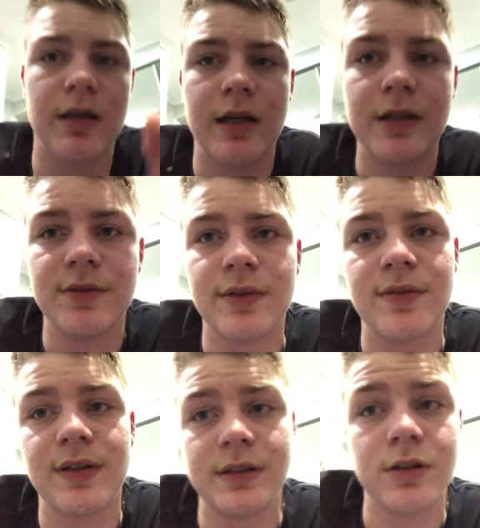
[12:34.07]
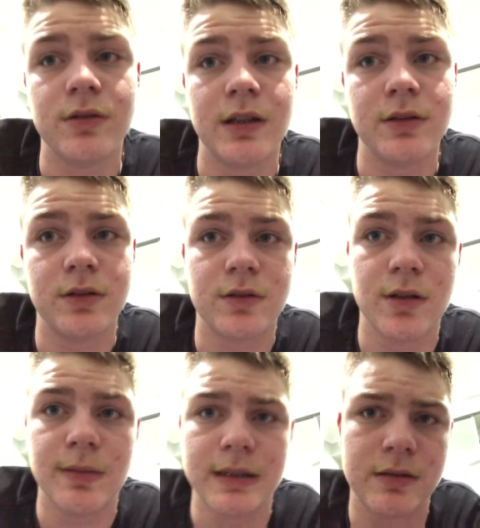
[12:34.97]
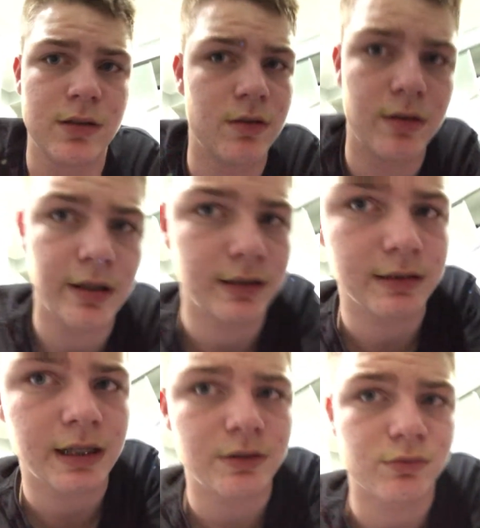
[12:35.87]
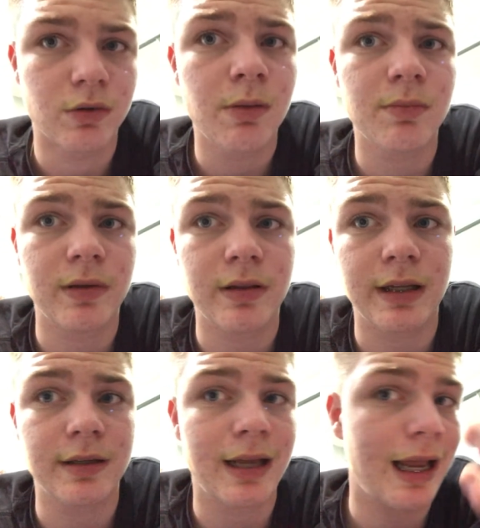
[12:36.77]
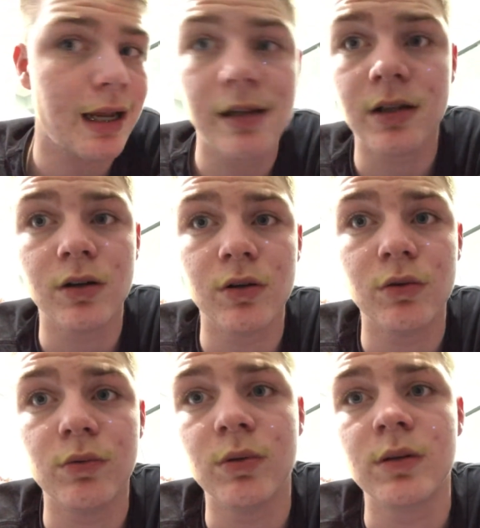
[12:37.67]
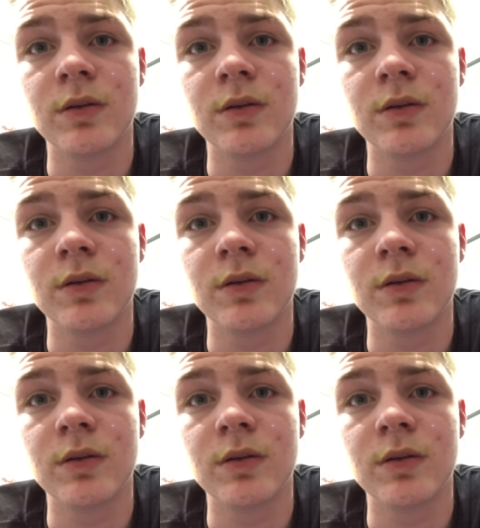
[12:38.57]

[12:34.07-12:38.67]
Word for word: And even if I do, I'll just go back to the things I grew up with, like Halo,